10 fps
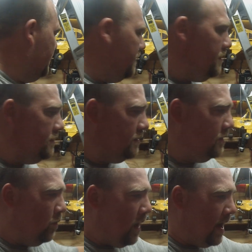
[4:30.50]
I'm used to
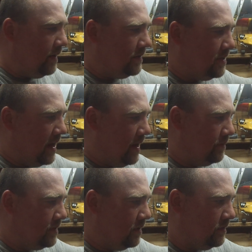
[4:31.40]
the wider
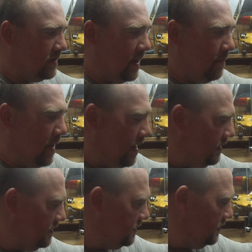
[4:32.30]
steps on step
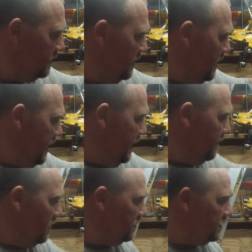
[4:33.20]
ladders, and
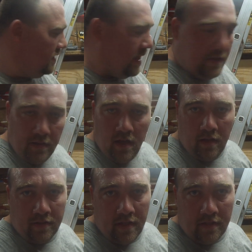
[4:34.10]
even on
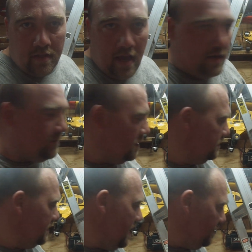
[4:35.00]
extension ladders,
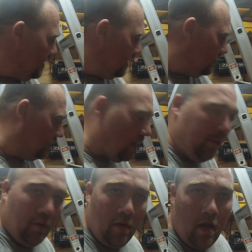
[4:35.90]
most of the time you have to
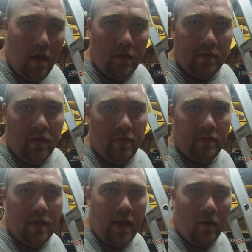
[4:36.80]
double rung, so
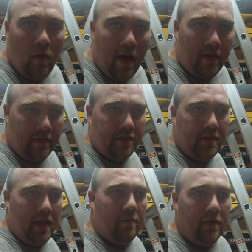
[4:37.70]
it's like a wider
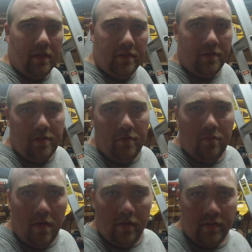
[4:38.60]
step because there's 2
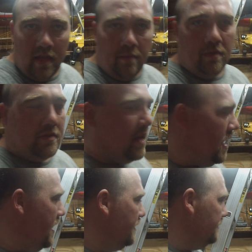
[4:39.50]
rungs side by
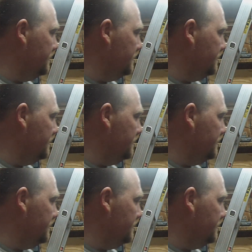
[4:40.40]
side.